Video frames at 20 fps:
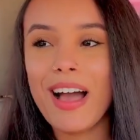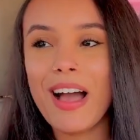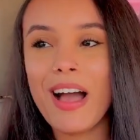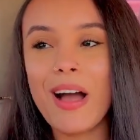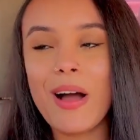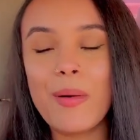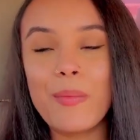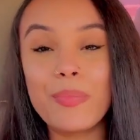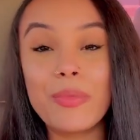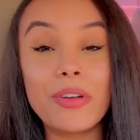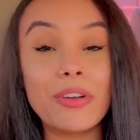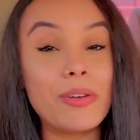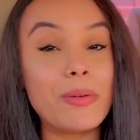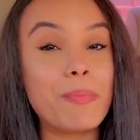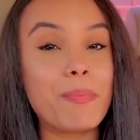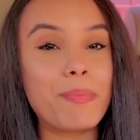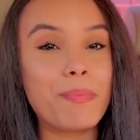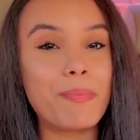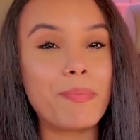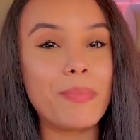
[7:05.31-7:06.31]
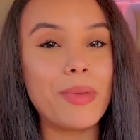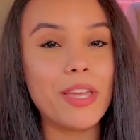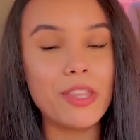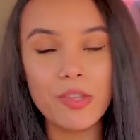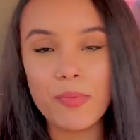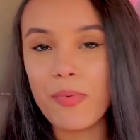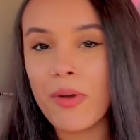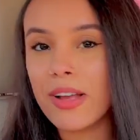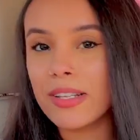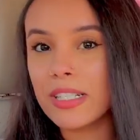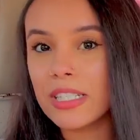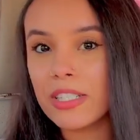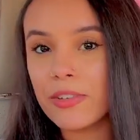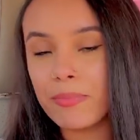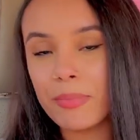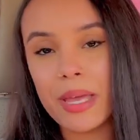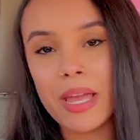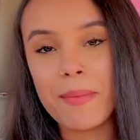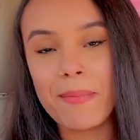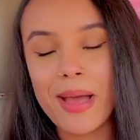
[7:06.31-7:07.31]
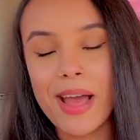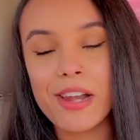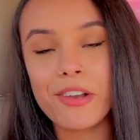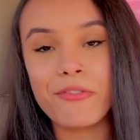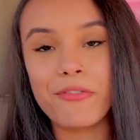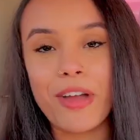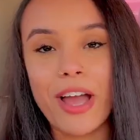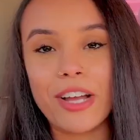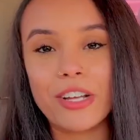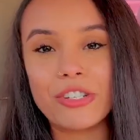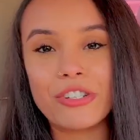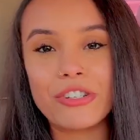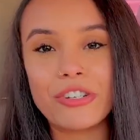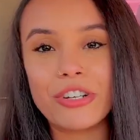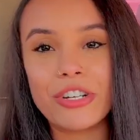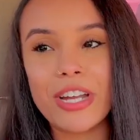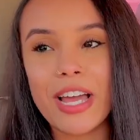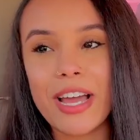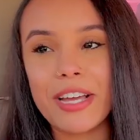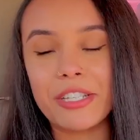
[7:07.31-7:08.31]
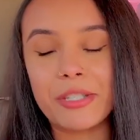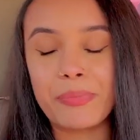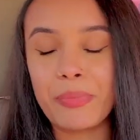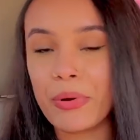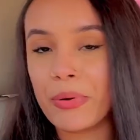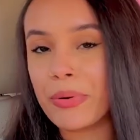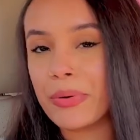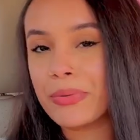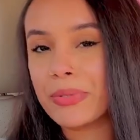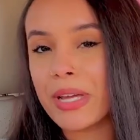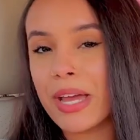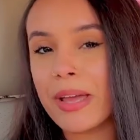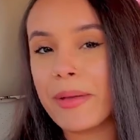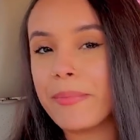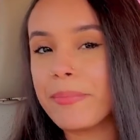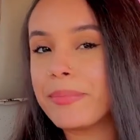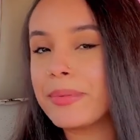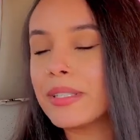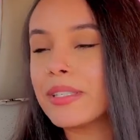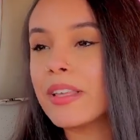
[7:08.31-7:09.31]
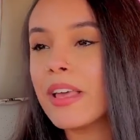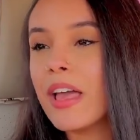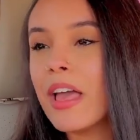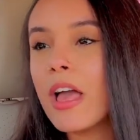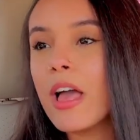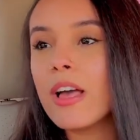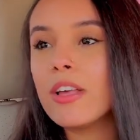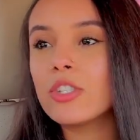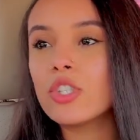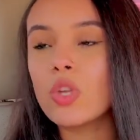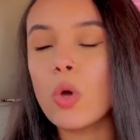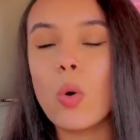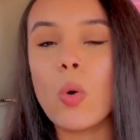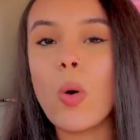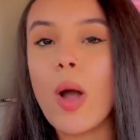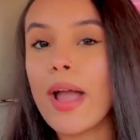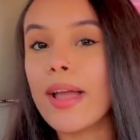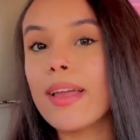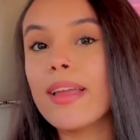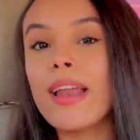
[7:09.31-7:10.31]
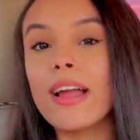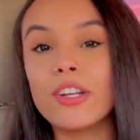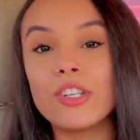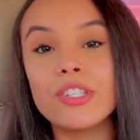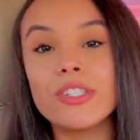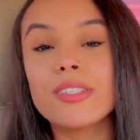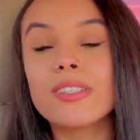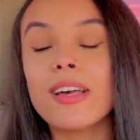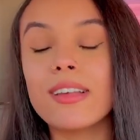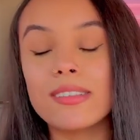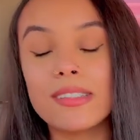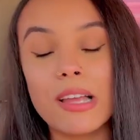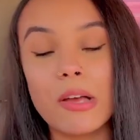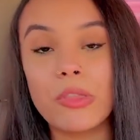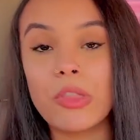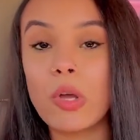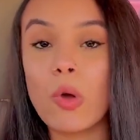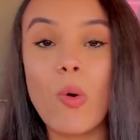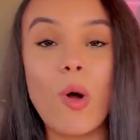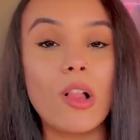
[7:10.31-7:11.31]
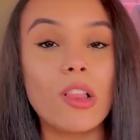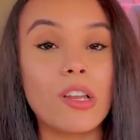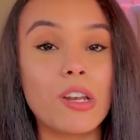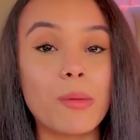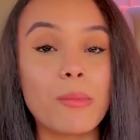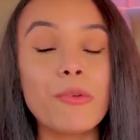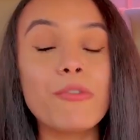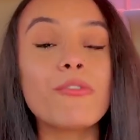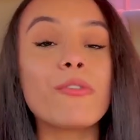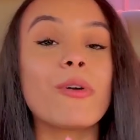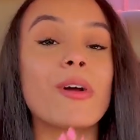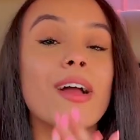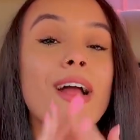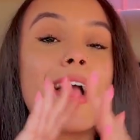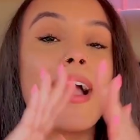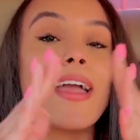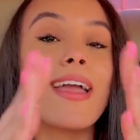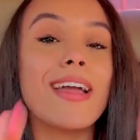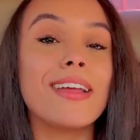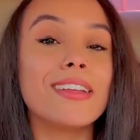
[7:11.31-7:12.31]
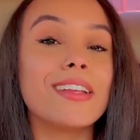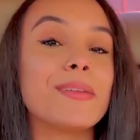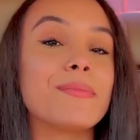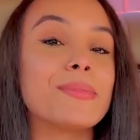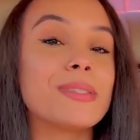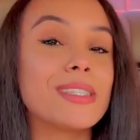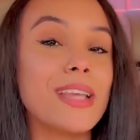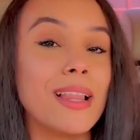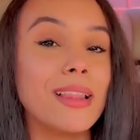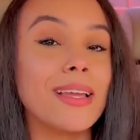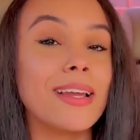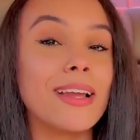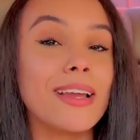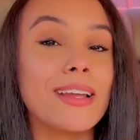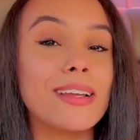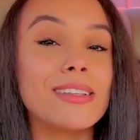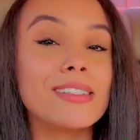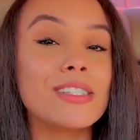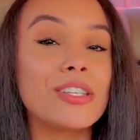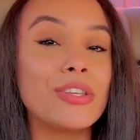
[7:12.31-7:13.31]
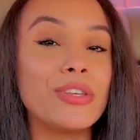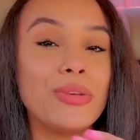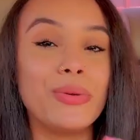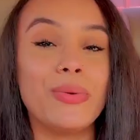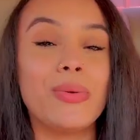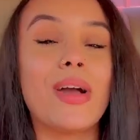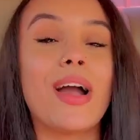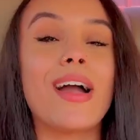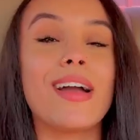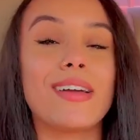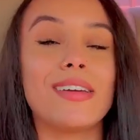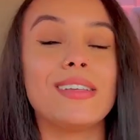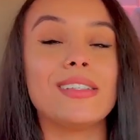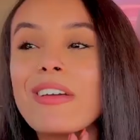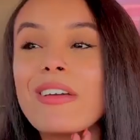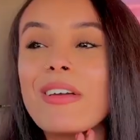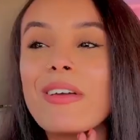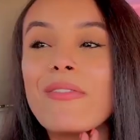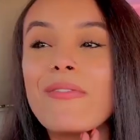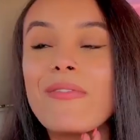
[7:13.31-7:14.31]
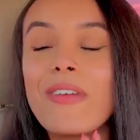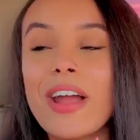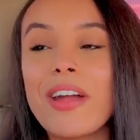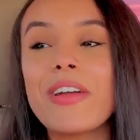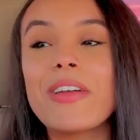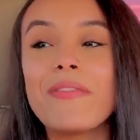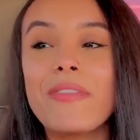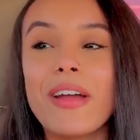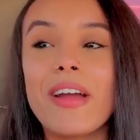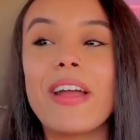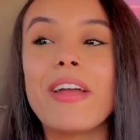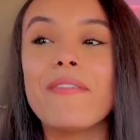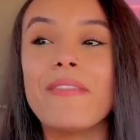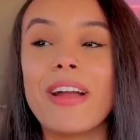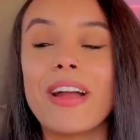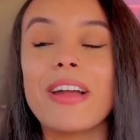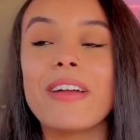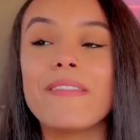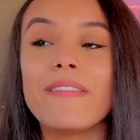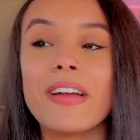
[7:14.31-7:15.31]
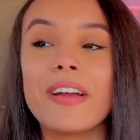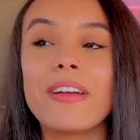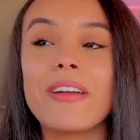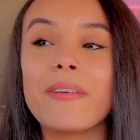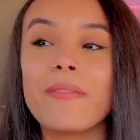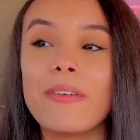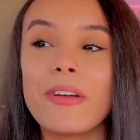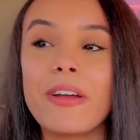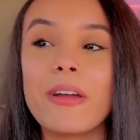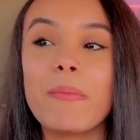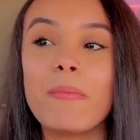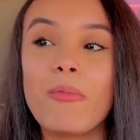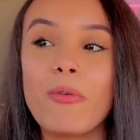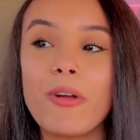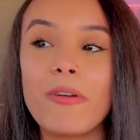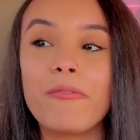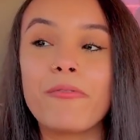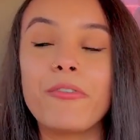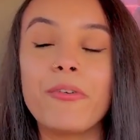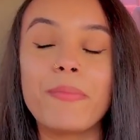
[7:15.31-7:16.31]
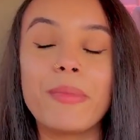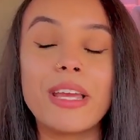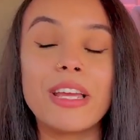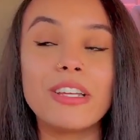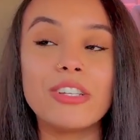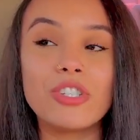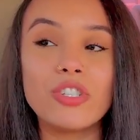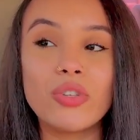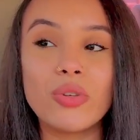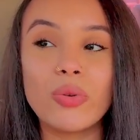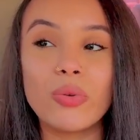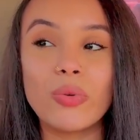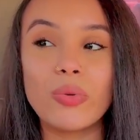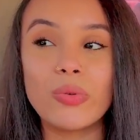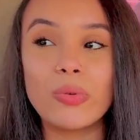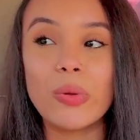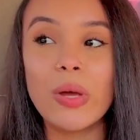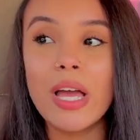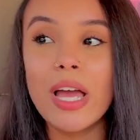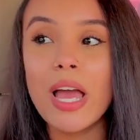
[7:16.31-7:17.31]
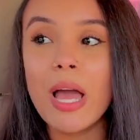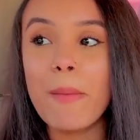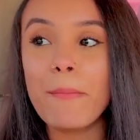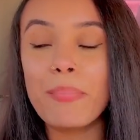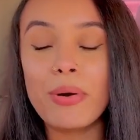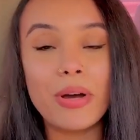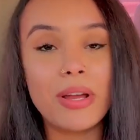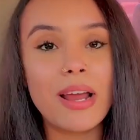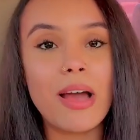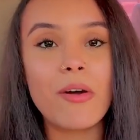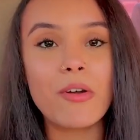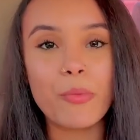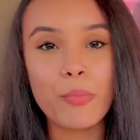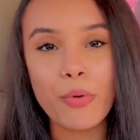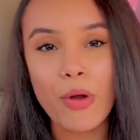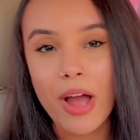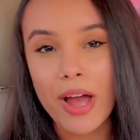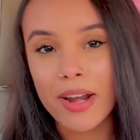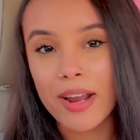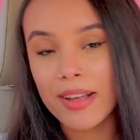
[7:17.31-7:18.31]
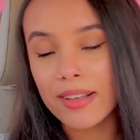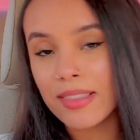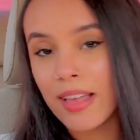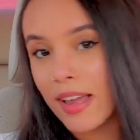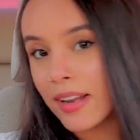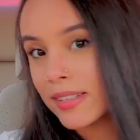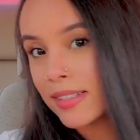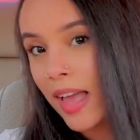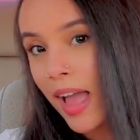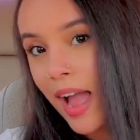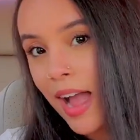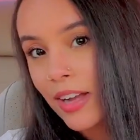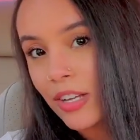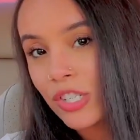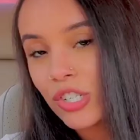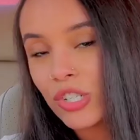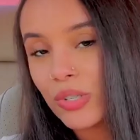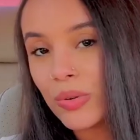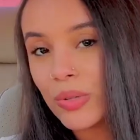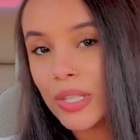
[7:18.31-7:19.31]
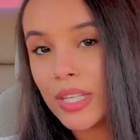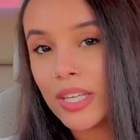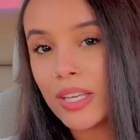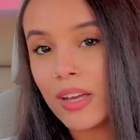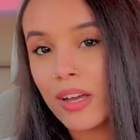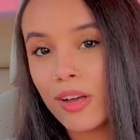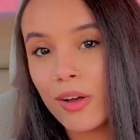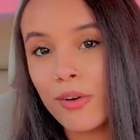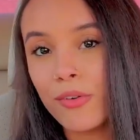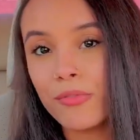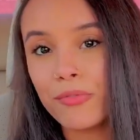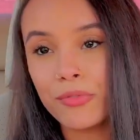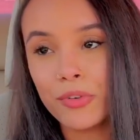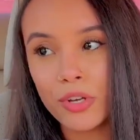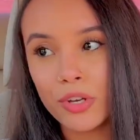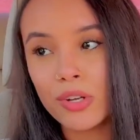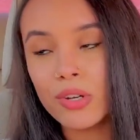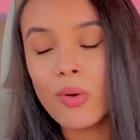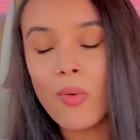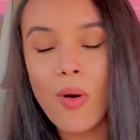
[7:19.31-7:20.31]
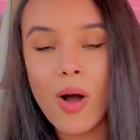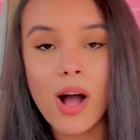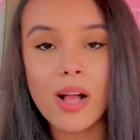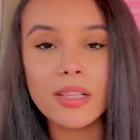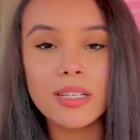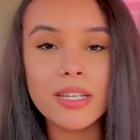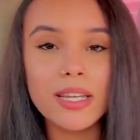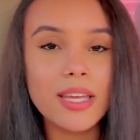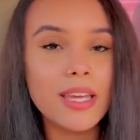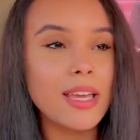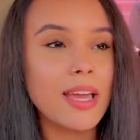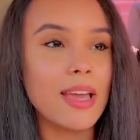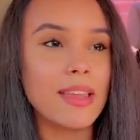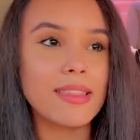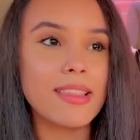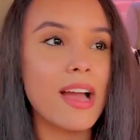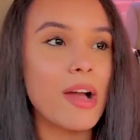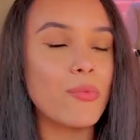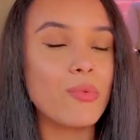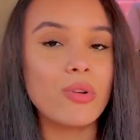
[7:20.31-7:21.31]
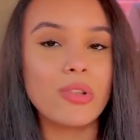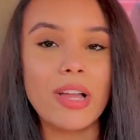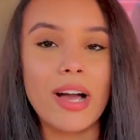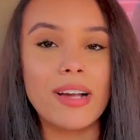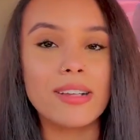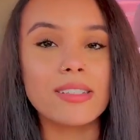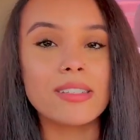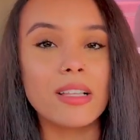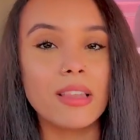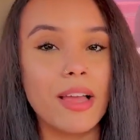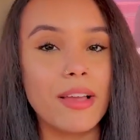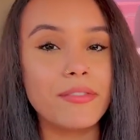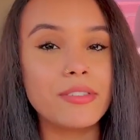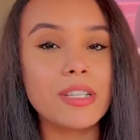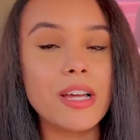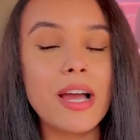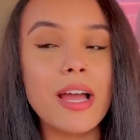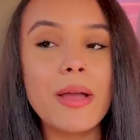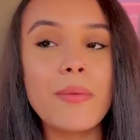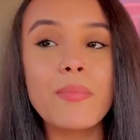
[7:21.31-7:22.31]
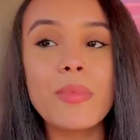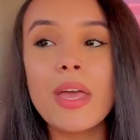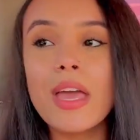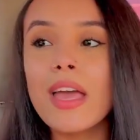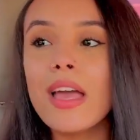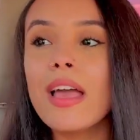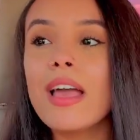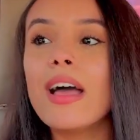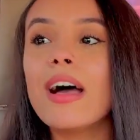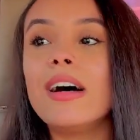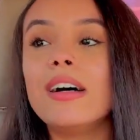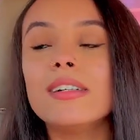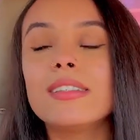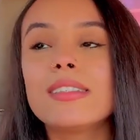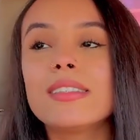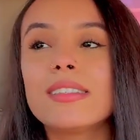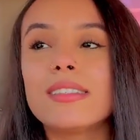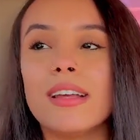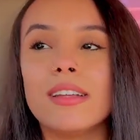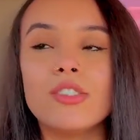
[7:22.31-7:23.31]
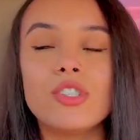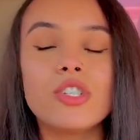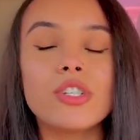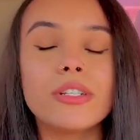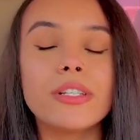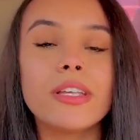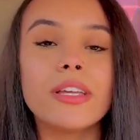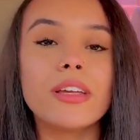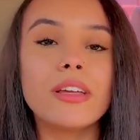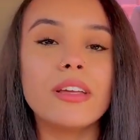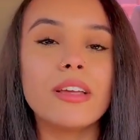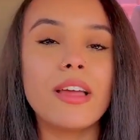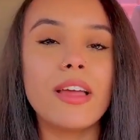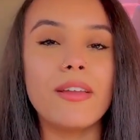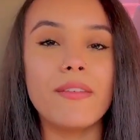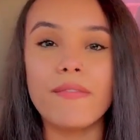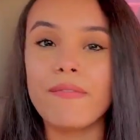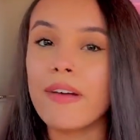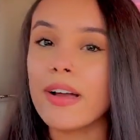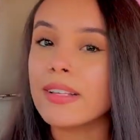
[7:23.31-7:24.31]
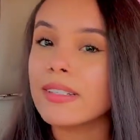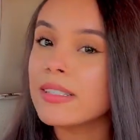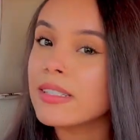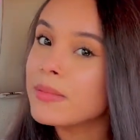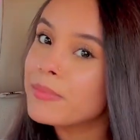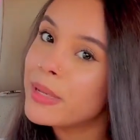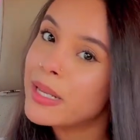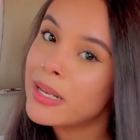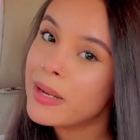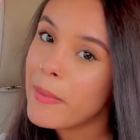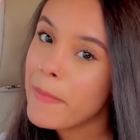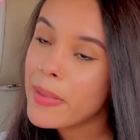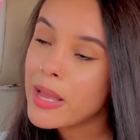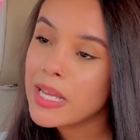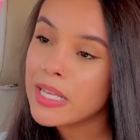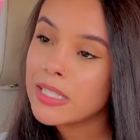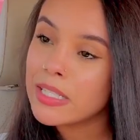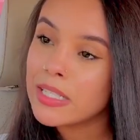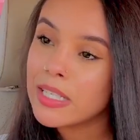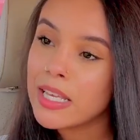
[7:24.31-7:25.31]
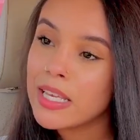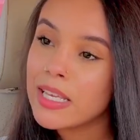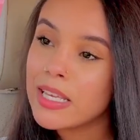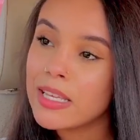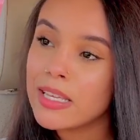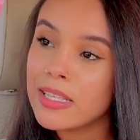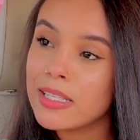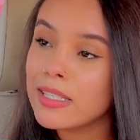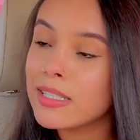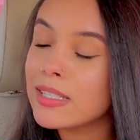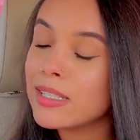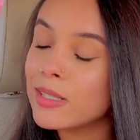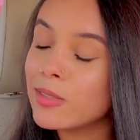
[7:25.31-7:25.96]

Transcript: They're in the process of being manufactured as prototypes, so I can actually test out the quality before I end up selling it to you guys. Very important for me to put out a product that is actually of good quality and that will last a lifetime. Essentially investment pieces.